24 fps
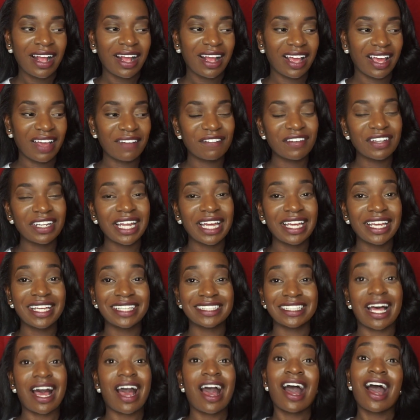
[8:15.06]
I feel like
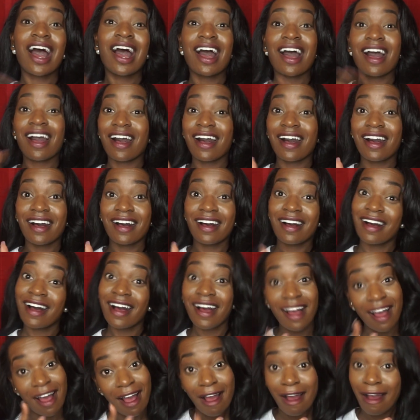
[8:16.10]
it's a
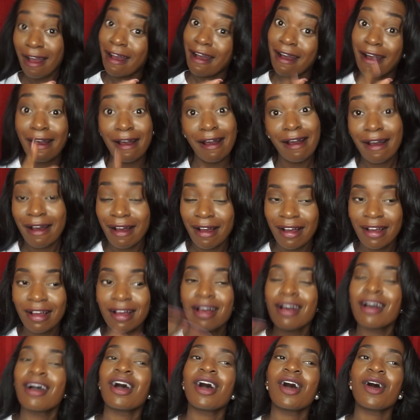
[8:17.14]
ha
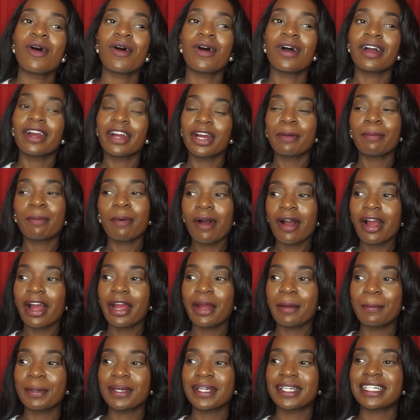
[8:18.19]
on her
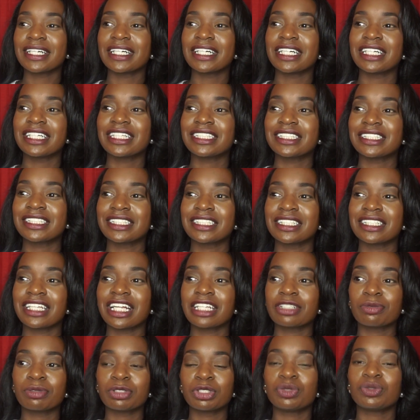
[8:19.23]
part, because
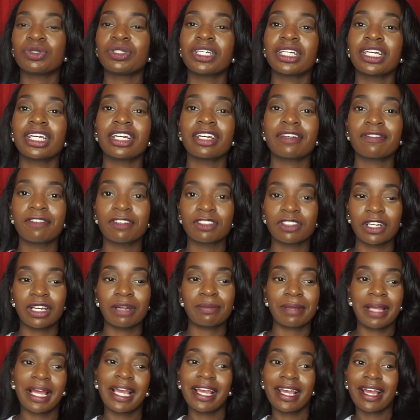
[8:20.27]
that's what you get for trying
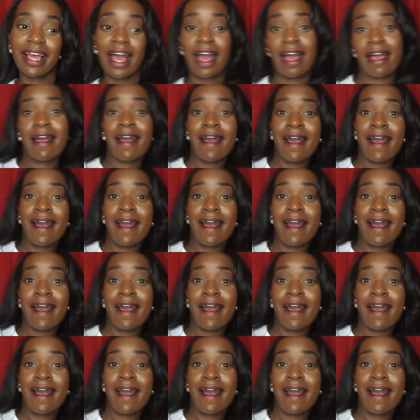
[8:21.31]
to, like,